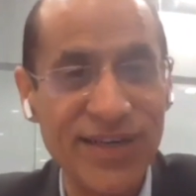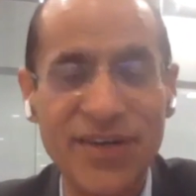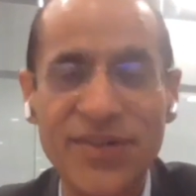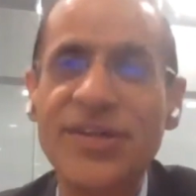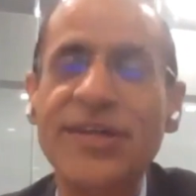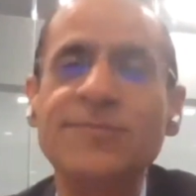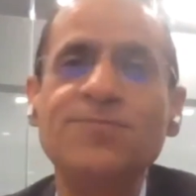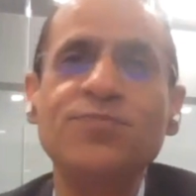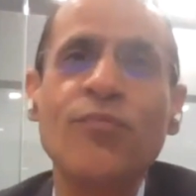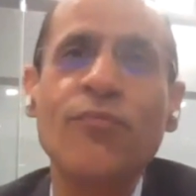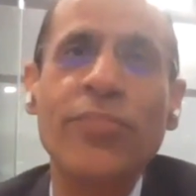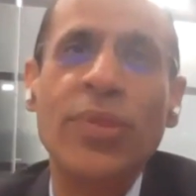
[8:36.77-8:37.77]
country
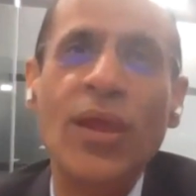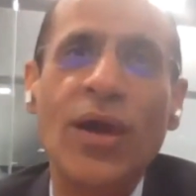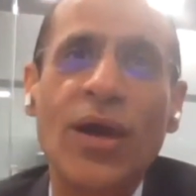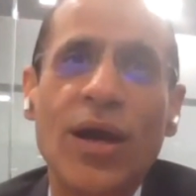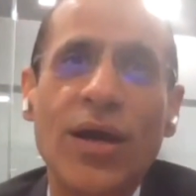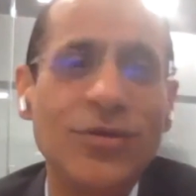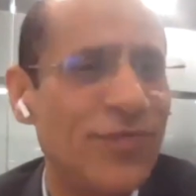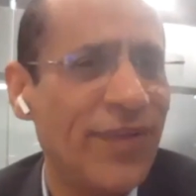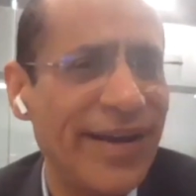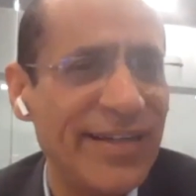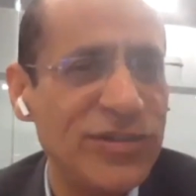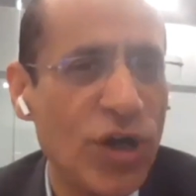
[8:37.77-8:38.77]
to
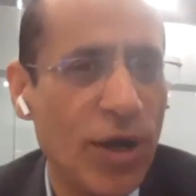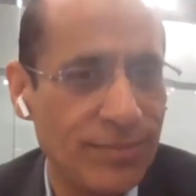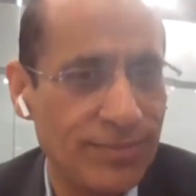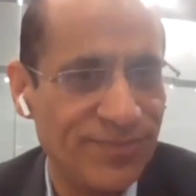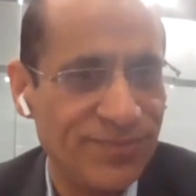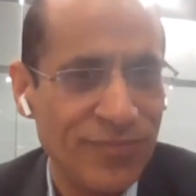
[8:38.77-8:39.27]
find a job.